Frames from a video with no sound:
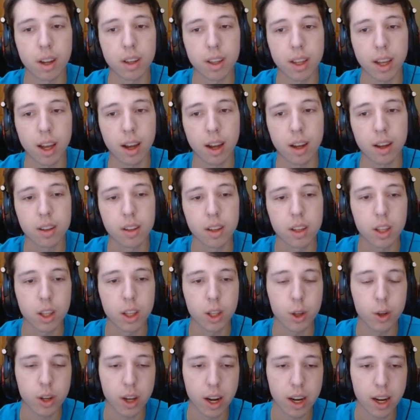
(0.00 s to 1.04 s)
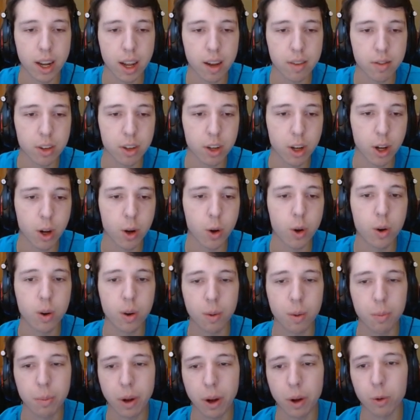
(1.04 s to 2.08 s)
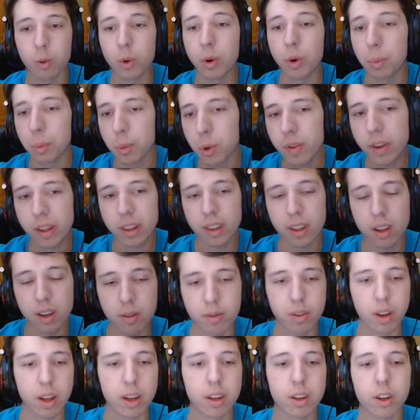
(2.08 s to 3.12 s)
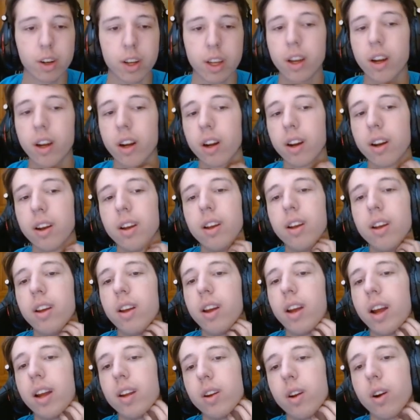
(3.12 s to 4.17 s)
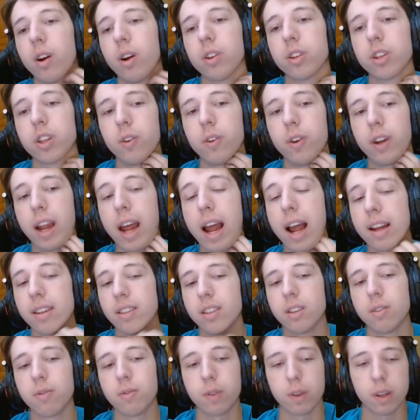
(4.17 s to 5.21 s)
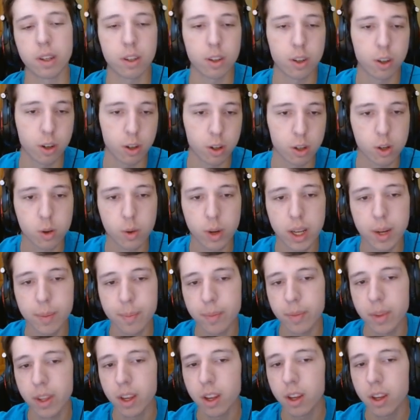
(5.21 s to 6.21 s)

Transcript: Yeah, you kind of have to know about removing the defender here, and also it adds a defender to your queen.